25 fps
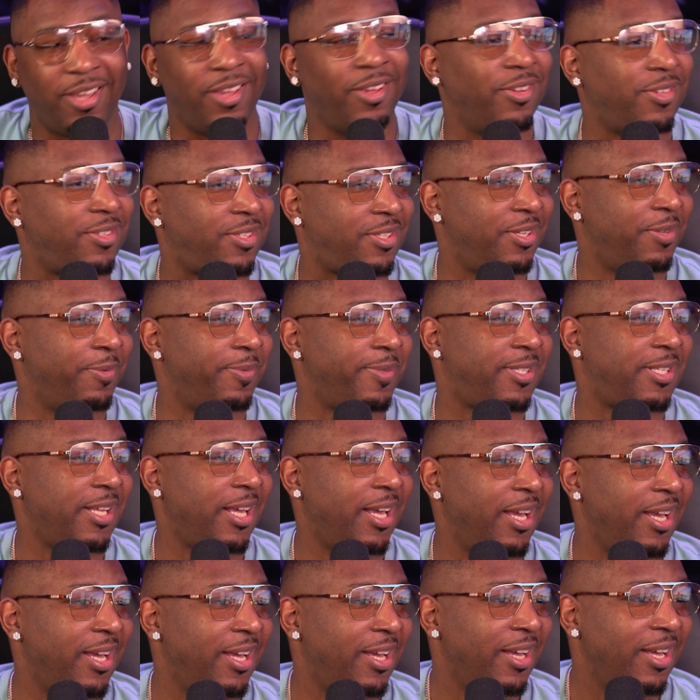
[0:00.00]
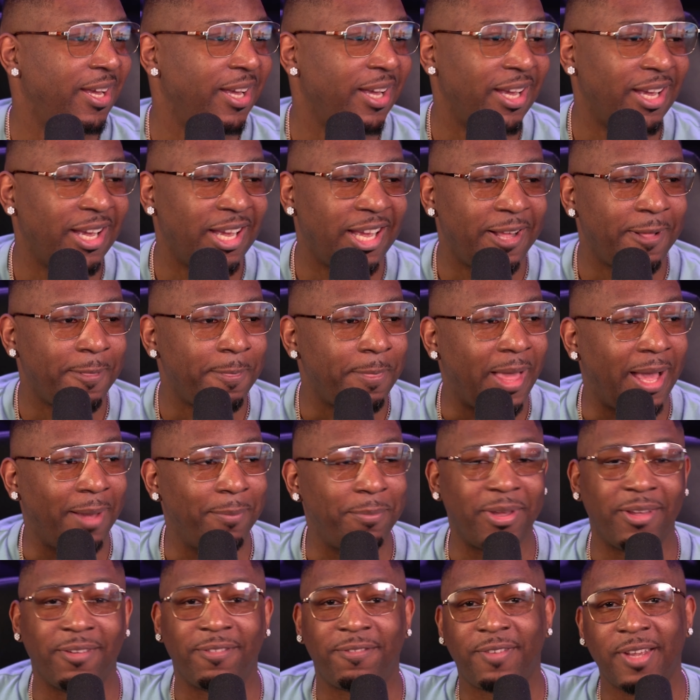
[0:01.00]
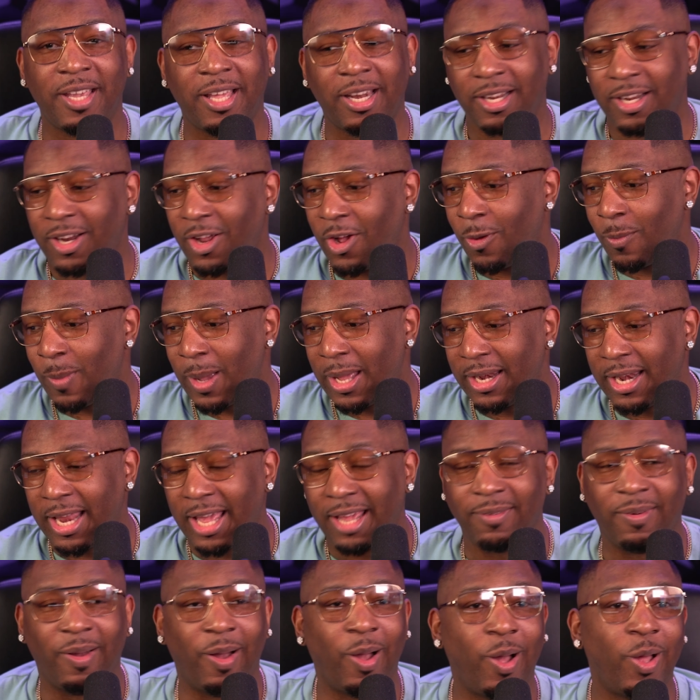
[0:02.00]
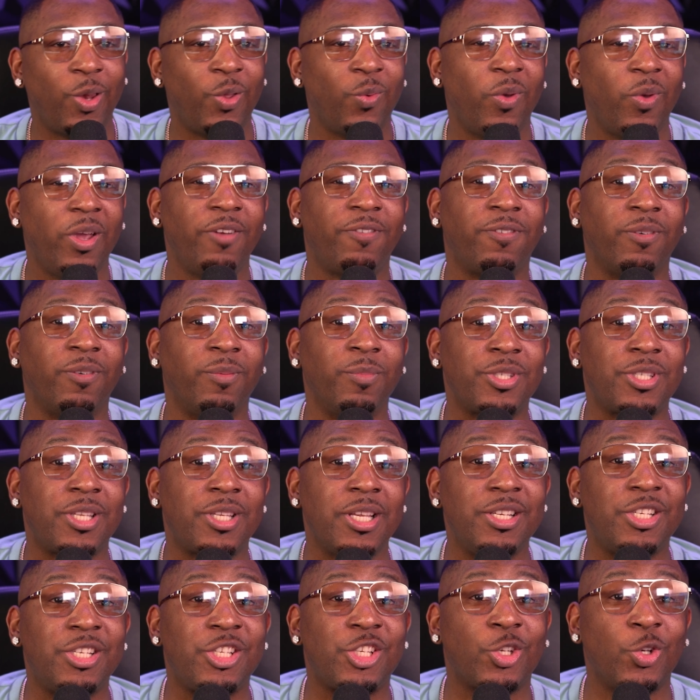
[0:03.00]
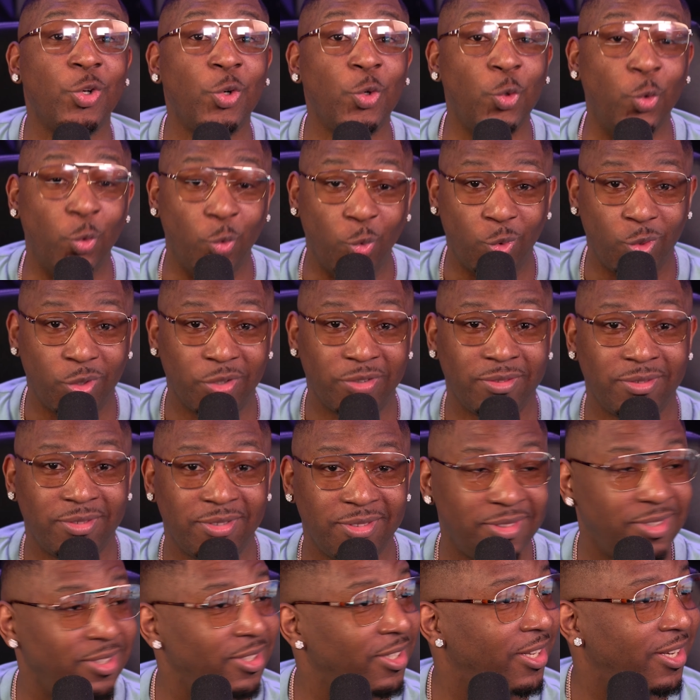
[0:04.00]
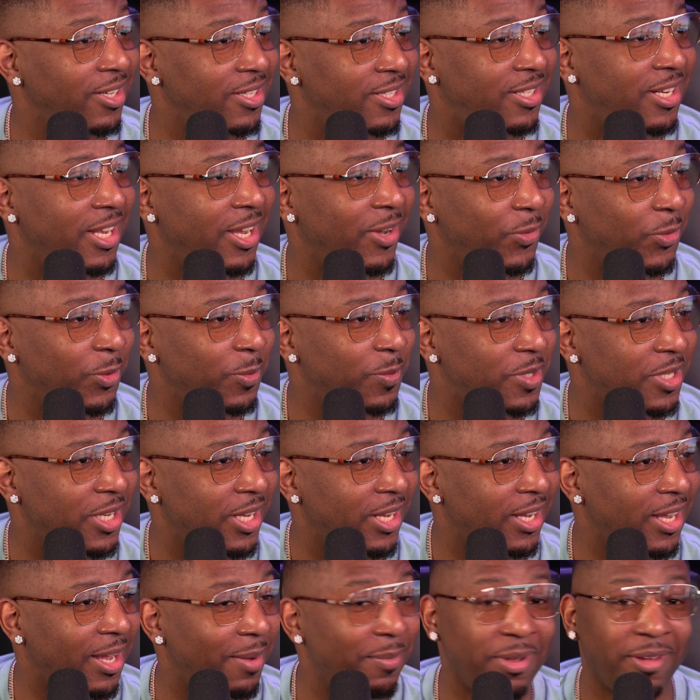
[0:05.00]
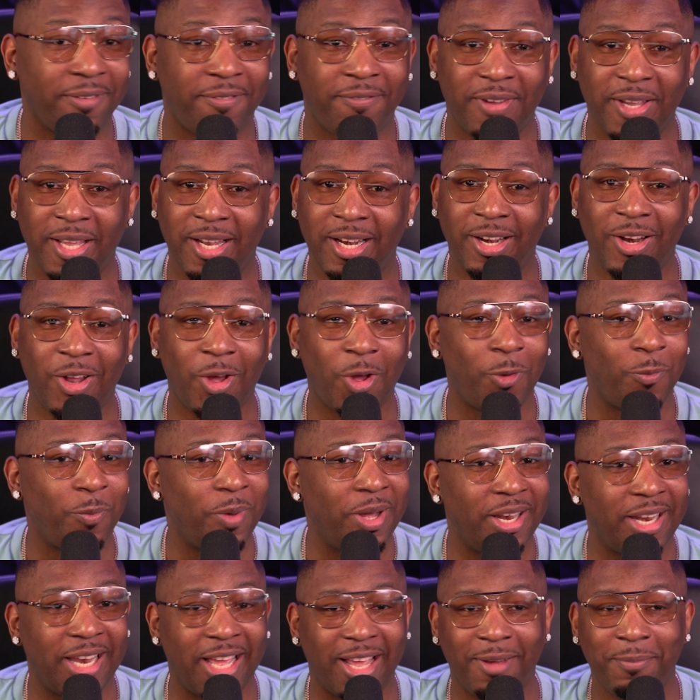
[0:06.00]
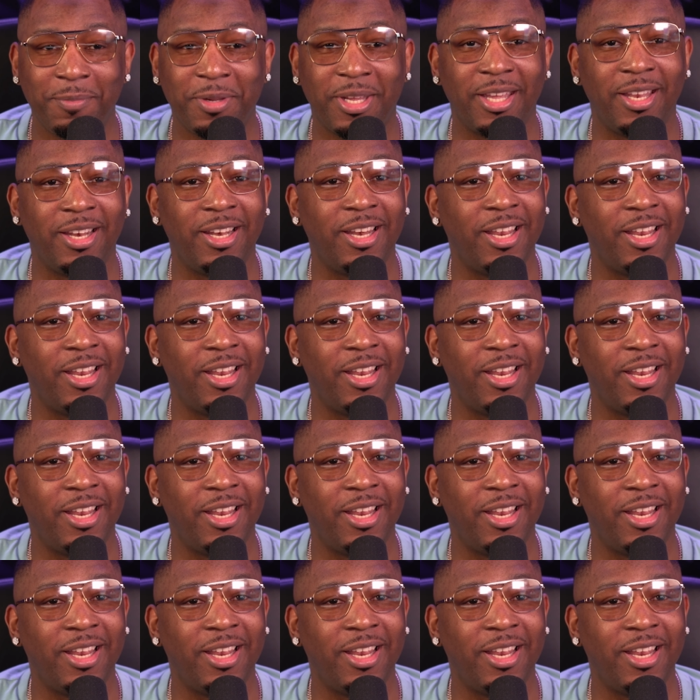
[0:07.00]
You see what I'm saying? I've been failing all my life, all the way from since school. You understand what I'm saying? I've been failing all my life. I'm